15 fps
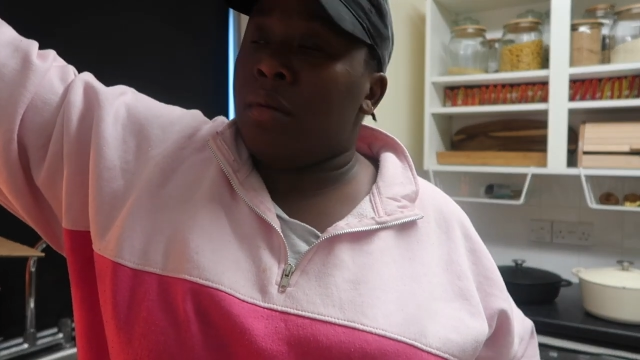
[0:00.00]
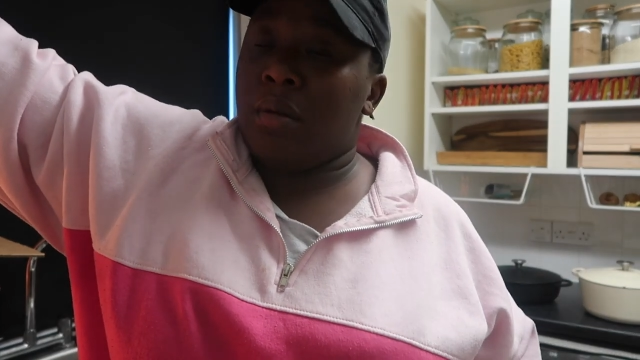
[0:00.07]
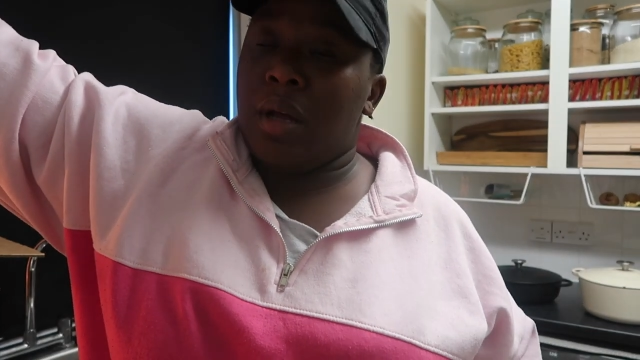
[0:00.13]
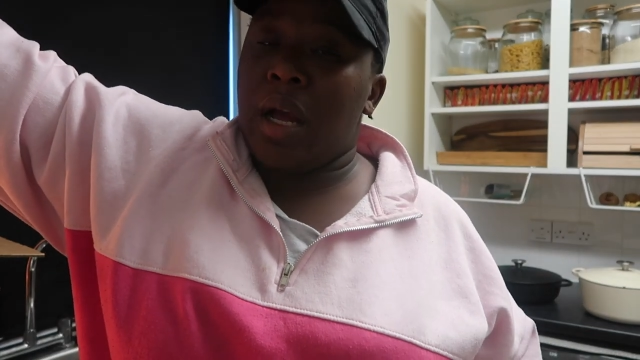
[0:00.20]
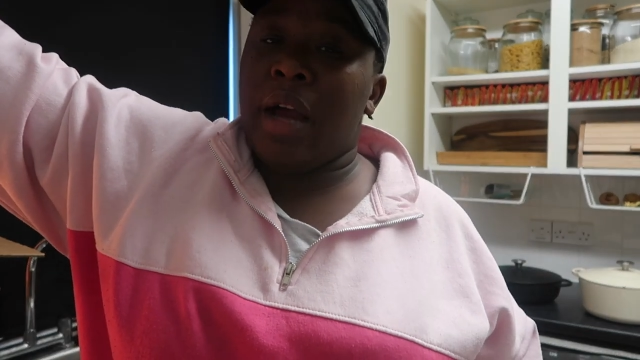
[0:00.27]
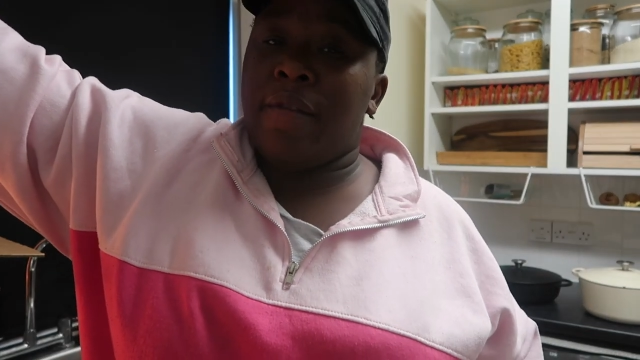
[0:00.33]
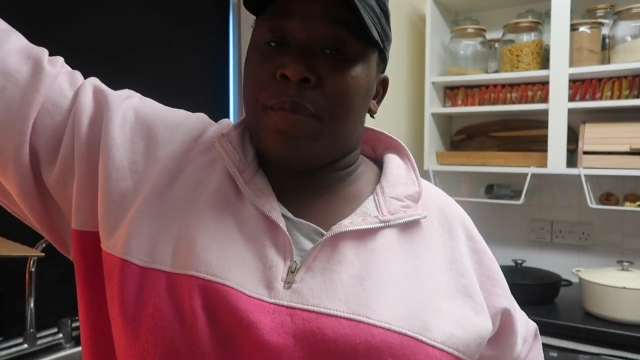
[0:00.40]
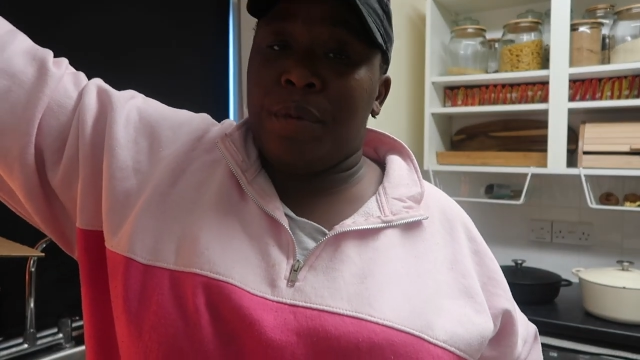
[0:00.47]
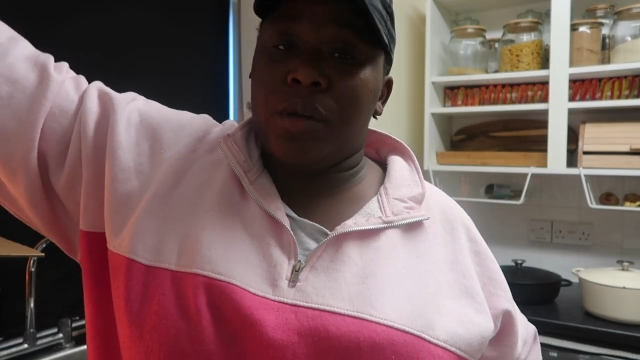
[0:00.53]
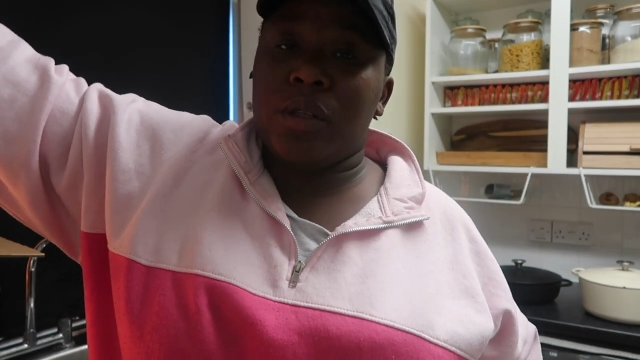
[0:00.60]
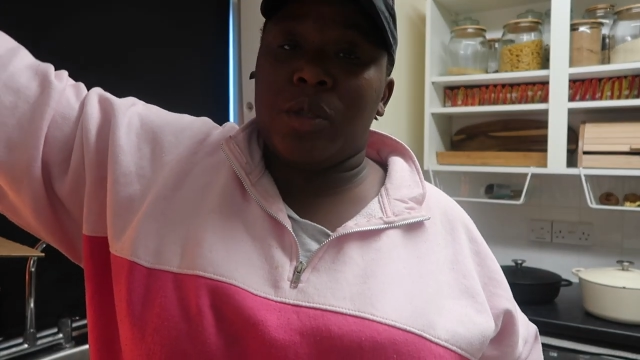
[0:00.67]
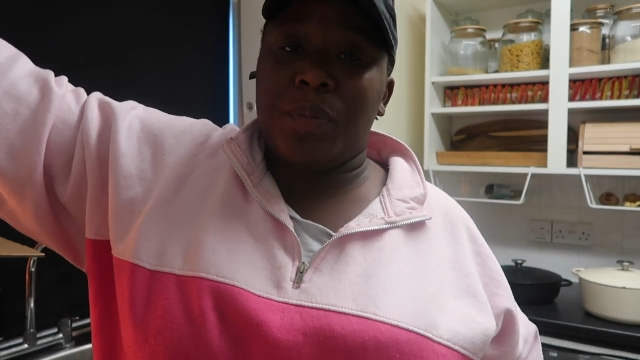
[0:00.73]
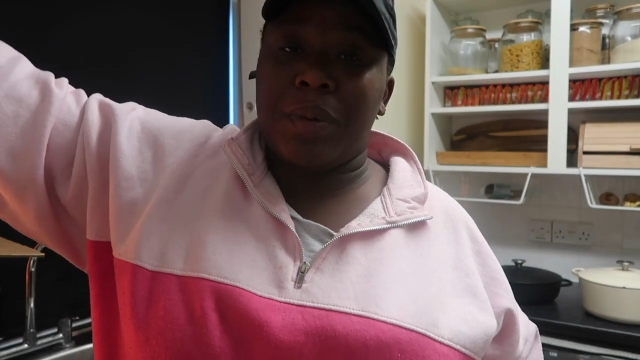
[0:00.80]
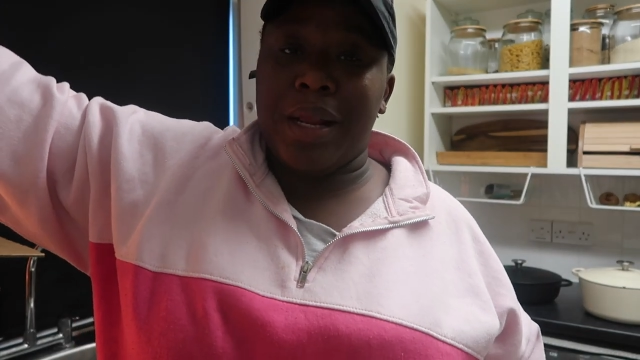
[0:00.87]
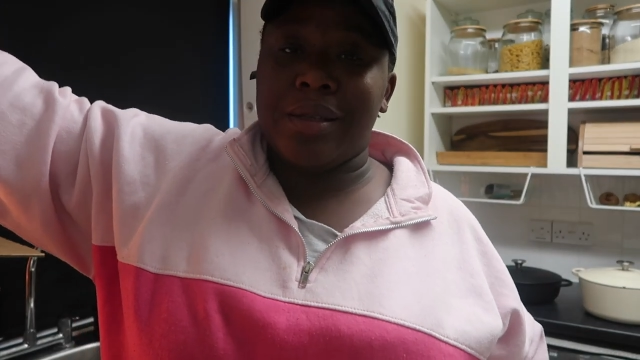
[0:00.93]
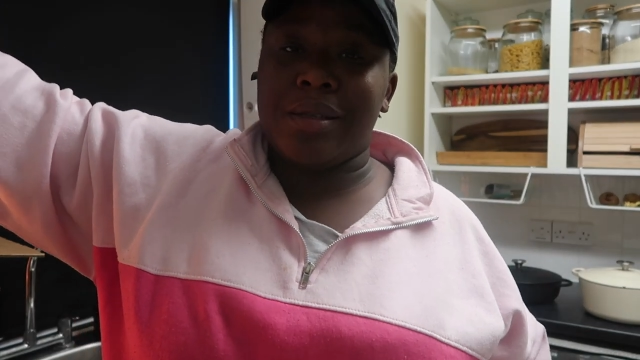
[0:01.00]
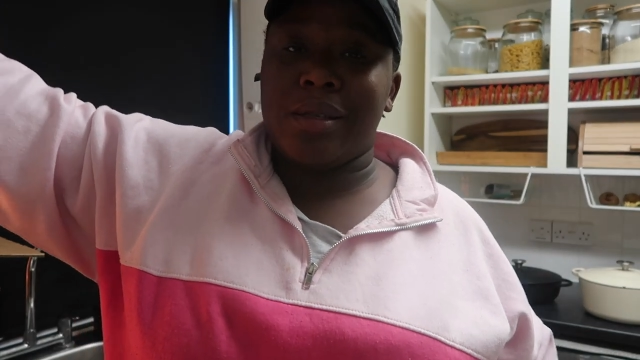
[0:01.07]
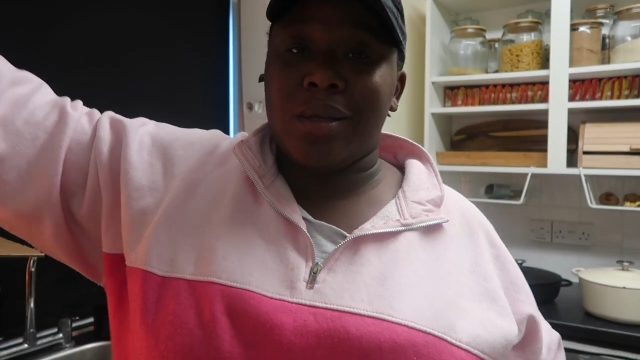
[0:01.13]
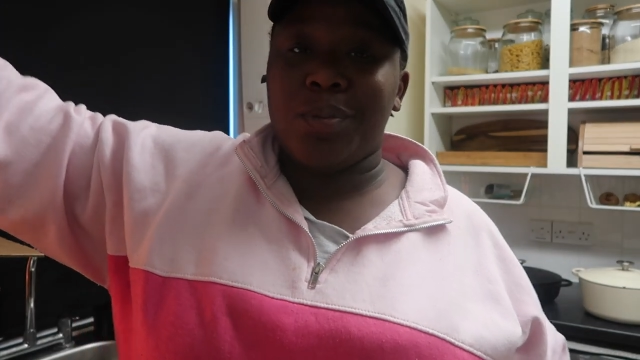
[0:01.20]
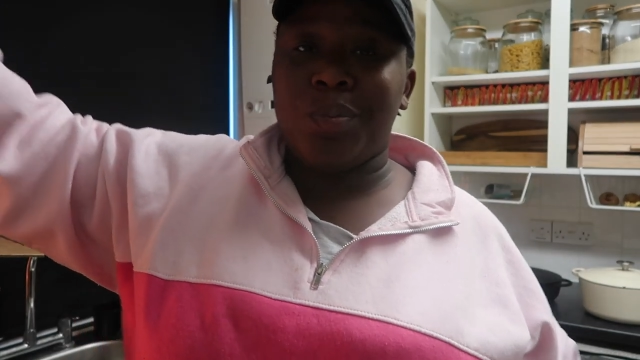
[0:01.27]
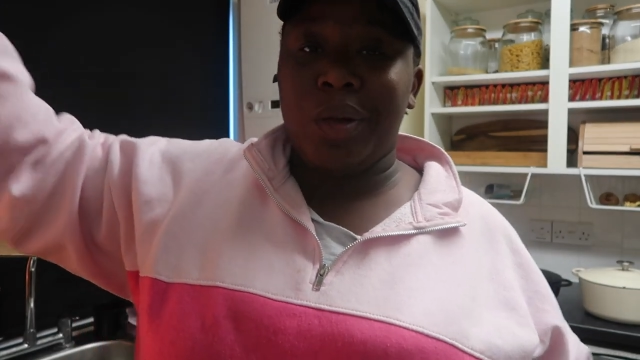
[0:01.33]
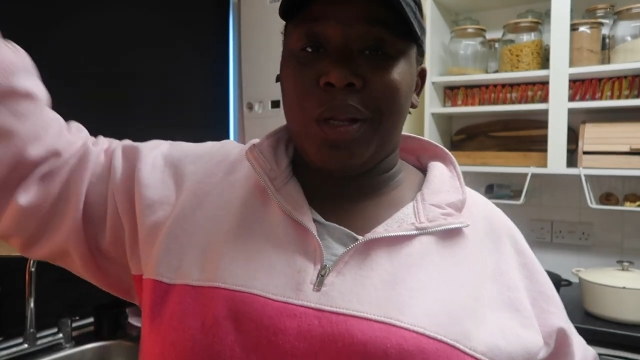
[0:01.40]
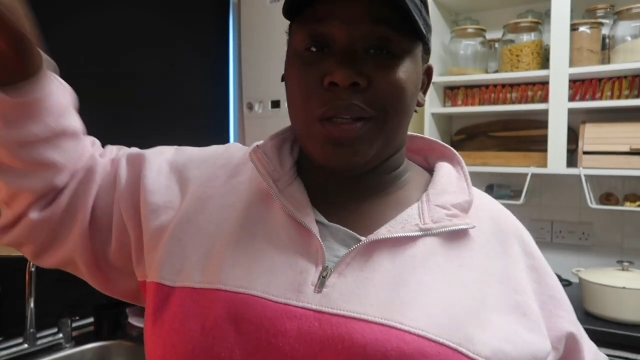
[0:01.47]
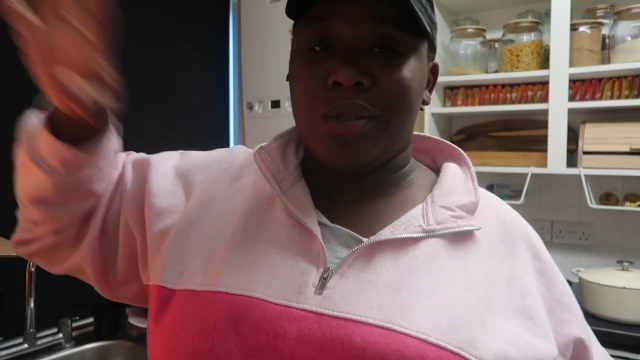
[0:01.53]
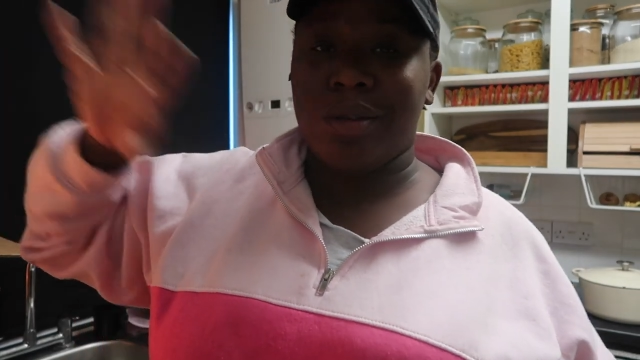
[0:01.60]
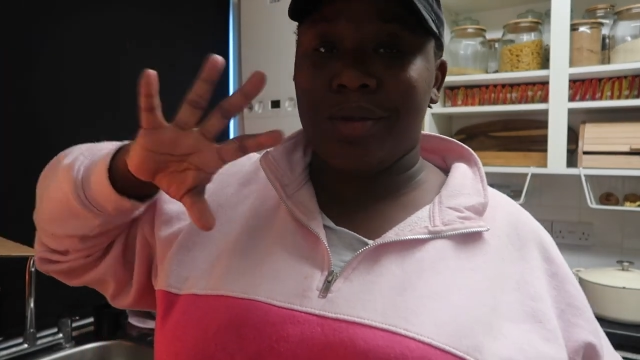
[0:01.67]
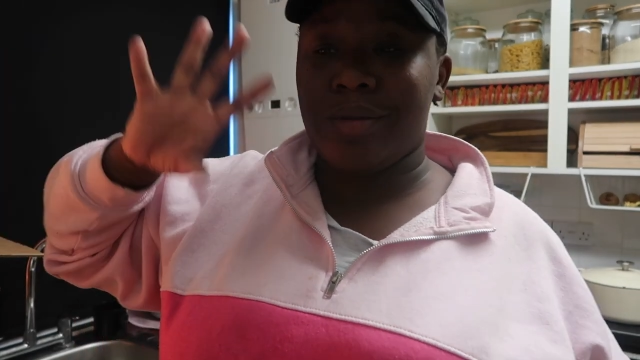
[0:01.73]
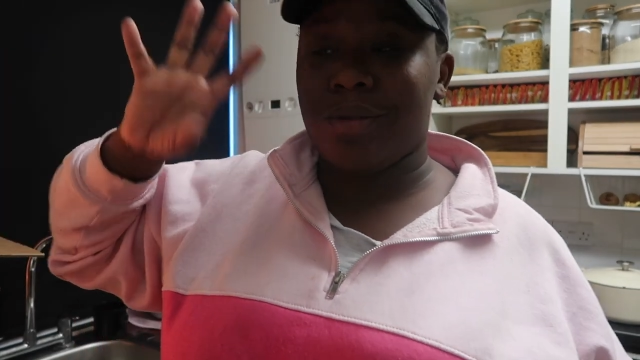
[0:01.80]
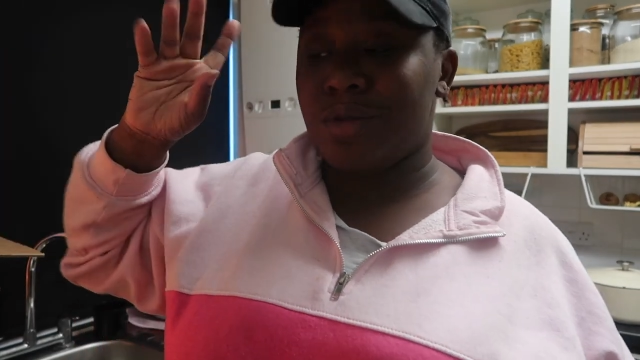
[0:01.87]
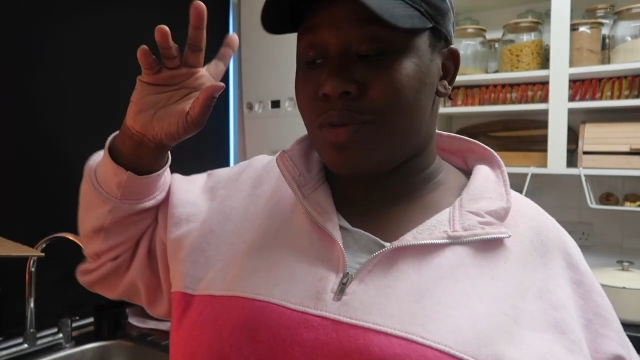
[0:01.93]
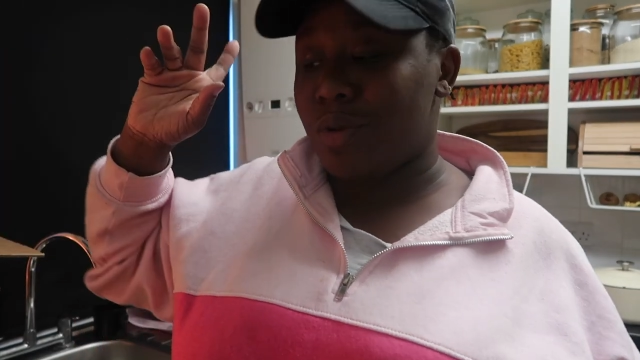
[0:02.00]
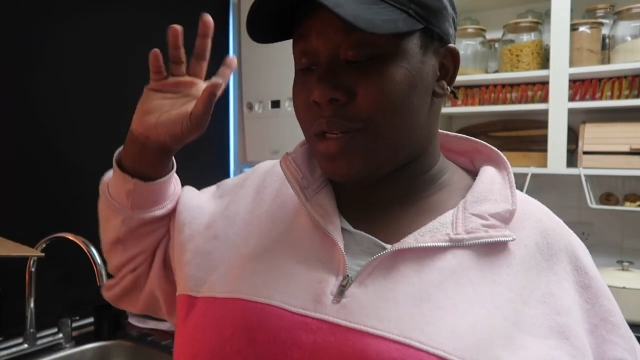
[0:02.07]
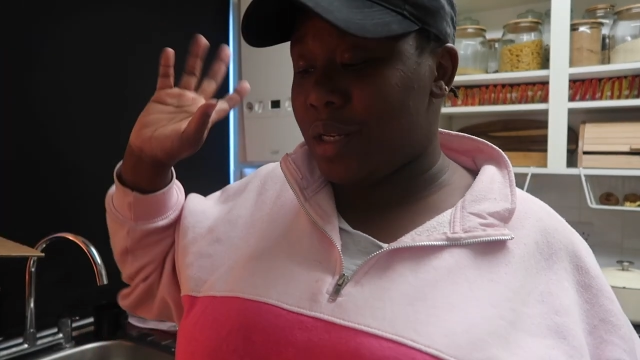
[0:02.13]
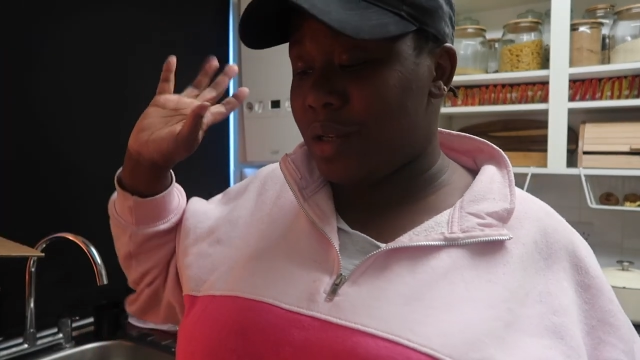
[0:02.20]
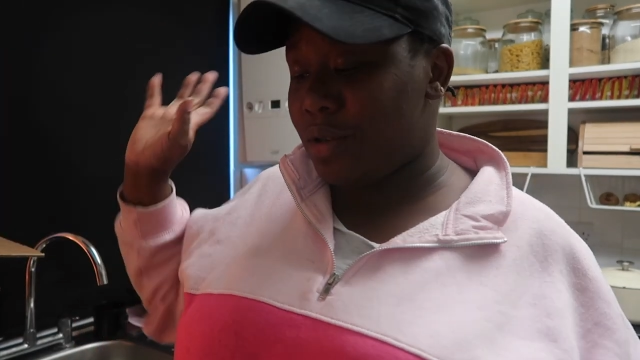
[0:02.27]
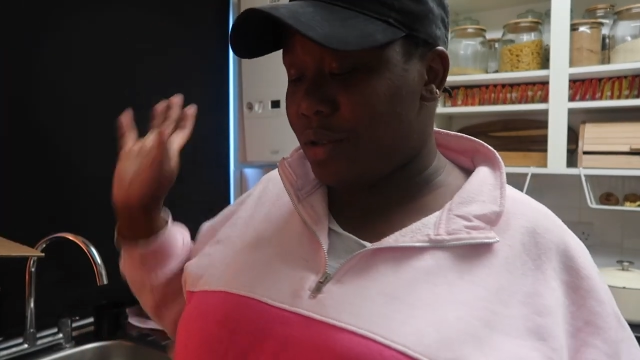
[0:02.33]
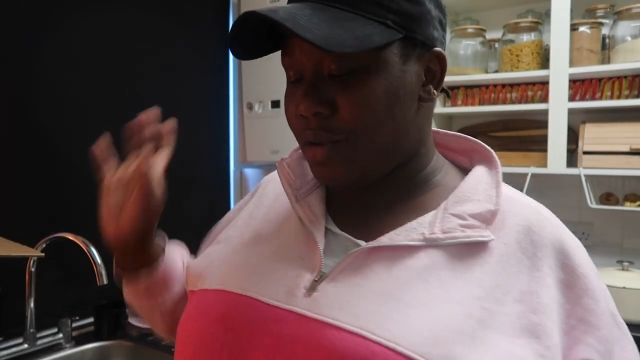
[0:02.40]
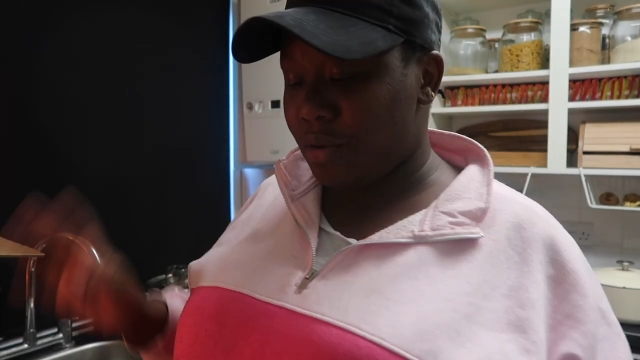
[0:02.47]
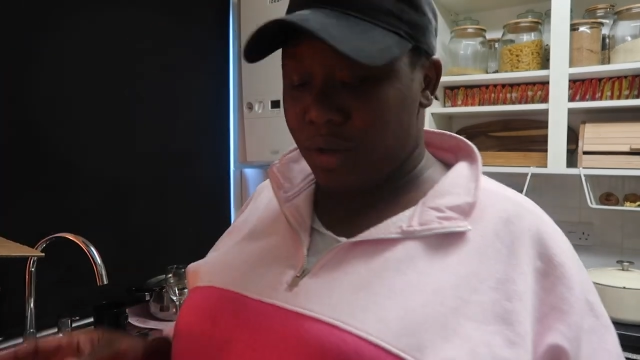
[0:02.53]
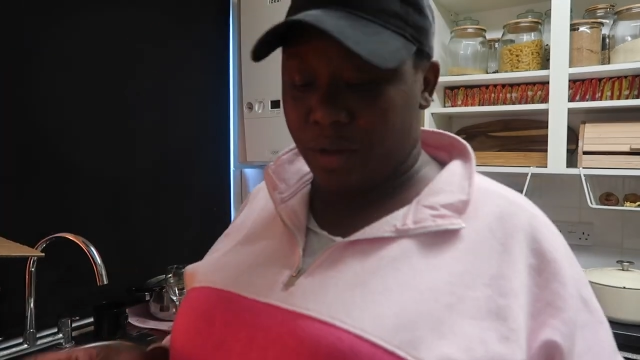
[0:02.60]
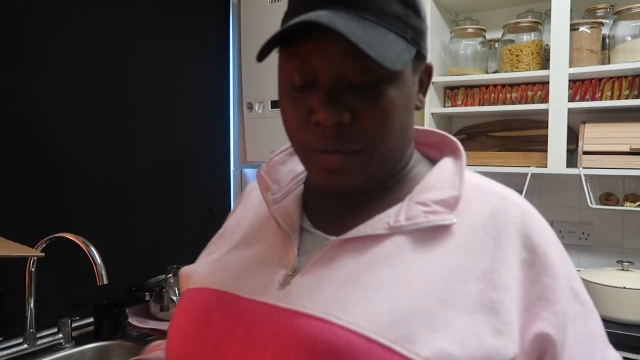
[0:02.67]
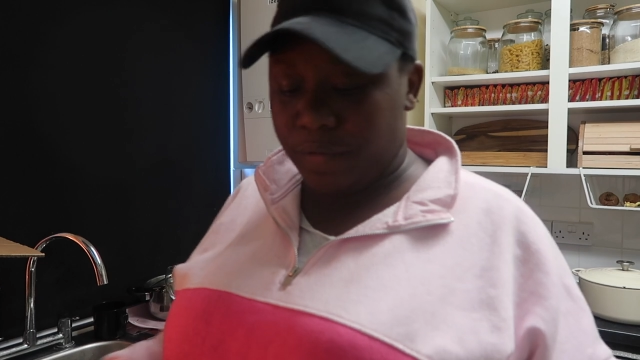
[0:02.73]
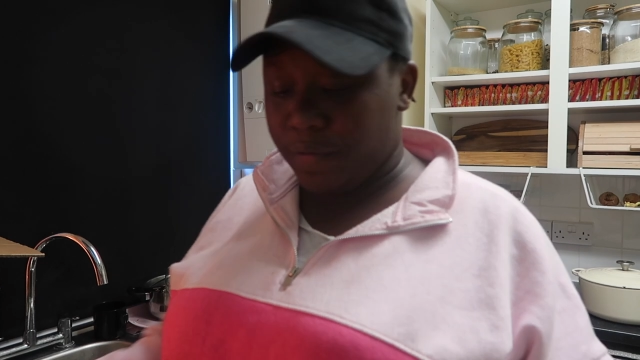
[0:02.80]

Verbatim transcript: i bought plastic plates all those ones they used to give